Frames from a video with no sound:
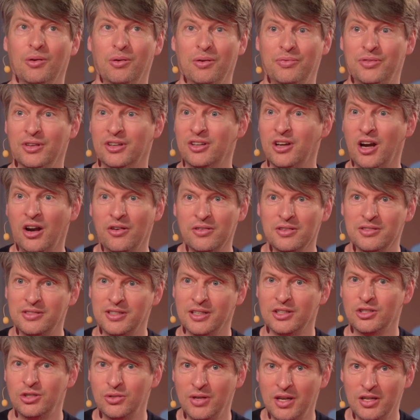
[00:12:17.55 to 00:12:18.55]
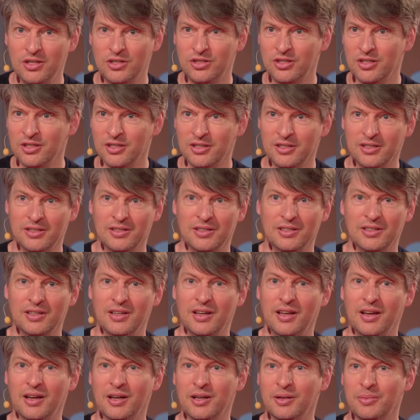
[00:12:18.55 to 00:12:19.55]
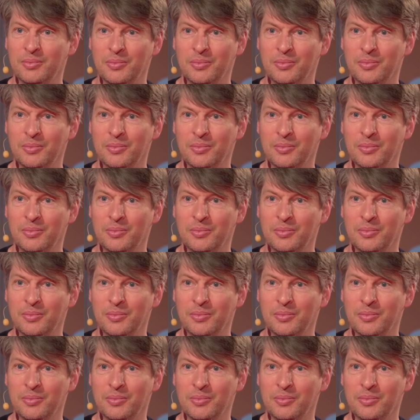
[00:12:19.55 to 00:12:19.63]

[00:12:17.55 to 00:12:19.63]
with the current situation